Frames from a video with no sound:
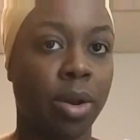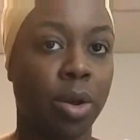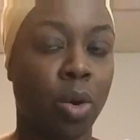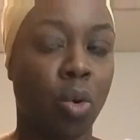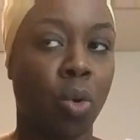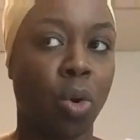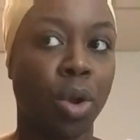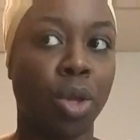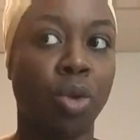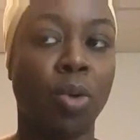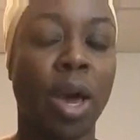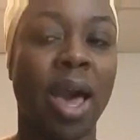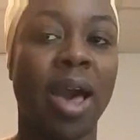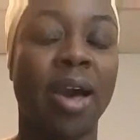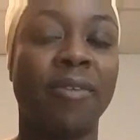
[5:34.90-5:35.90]
or you
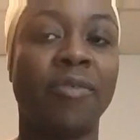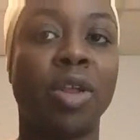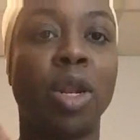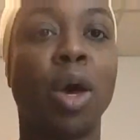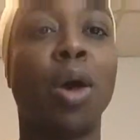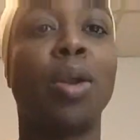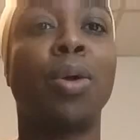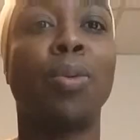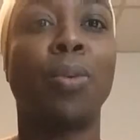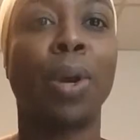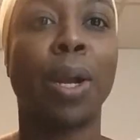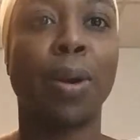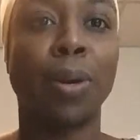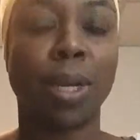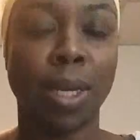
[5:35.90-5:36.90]
have an
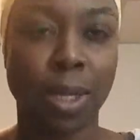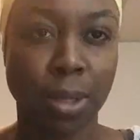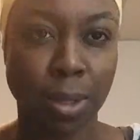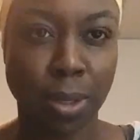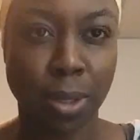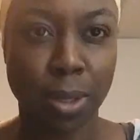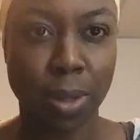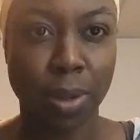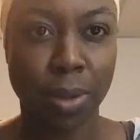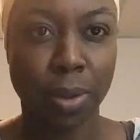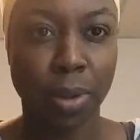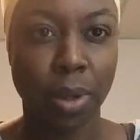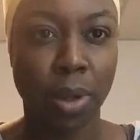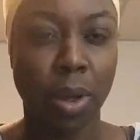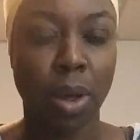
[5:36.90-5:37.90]
unawareness
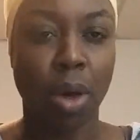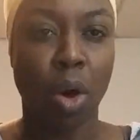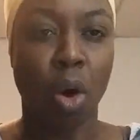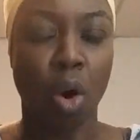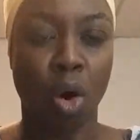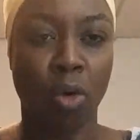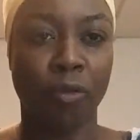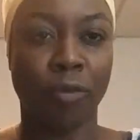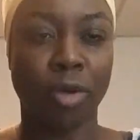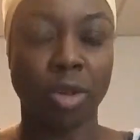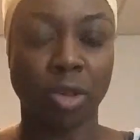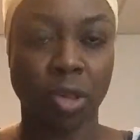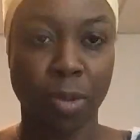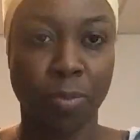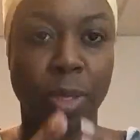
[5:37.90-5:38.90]
of
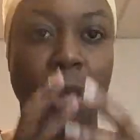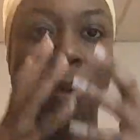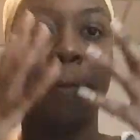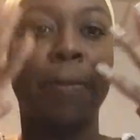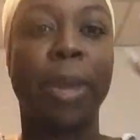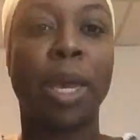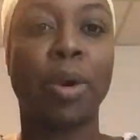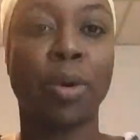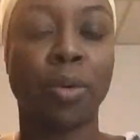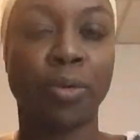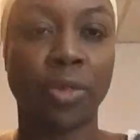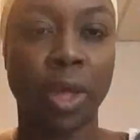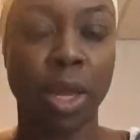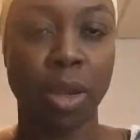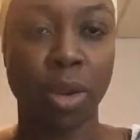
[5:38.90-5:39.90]
something bigger
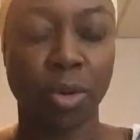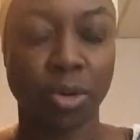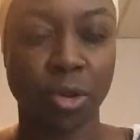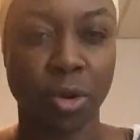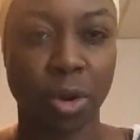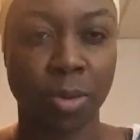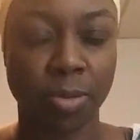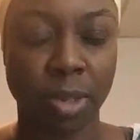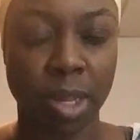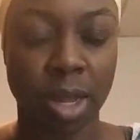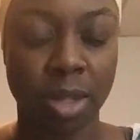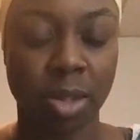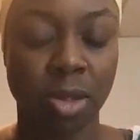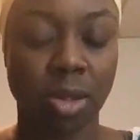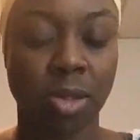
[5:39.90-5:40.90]
than your
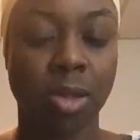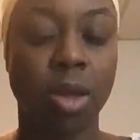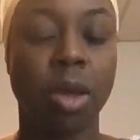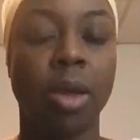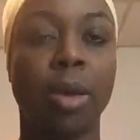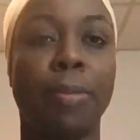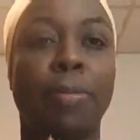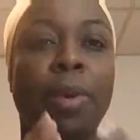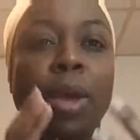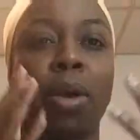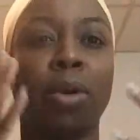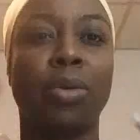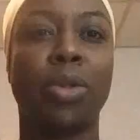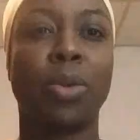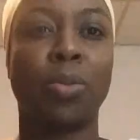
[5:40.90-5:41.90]
circumstances,
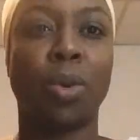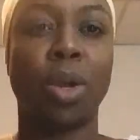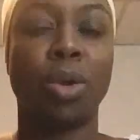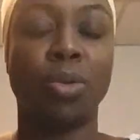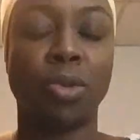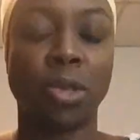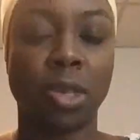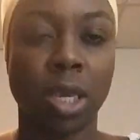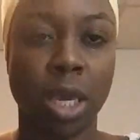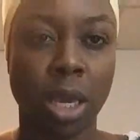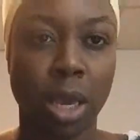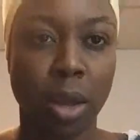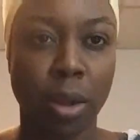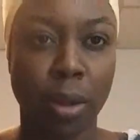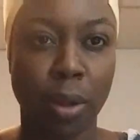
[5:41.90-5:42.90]
bigger than what you
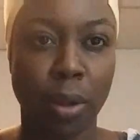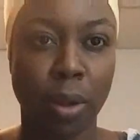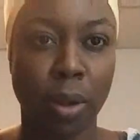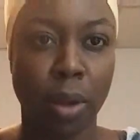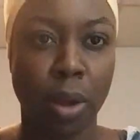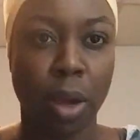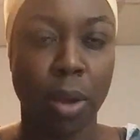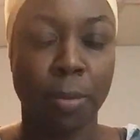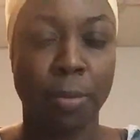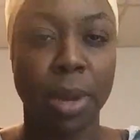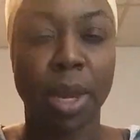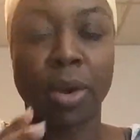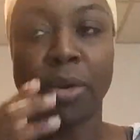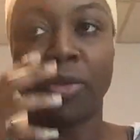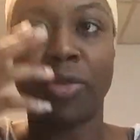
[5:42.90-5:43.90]
see,
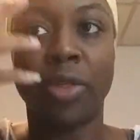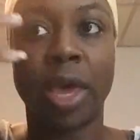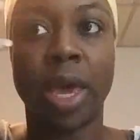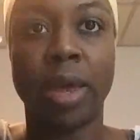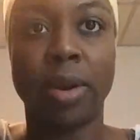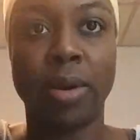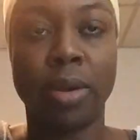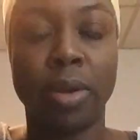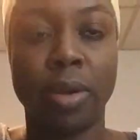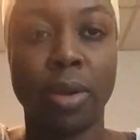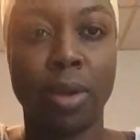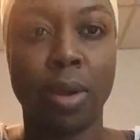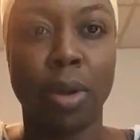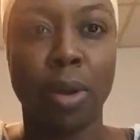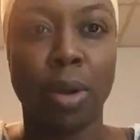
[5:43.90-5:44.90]
bigger than
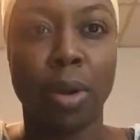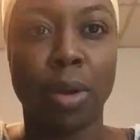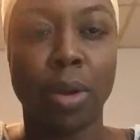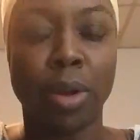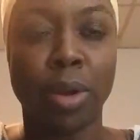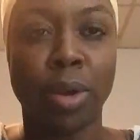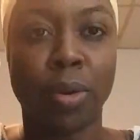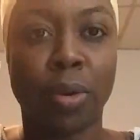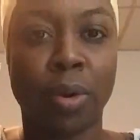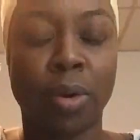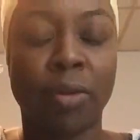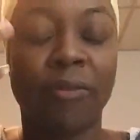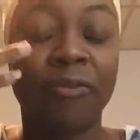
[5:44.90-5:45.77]
your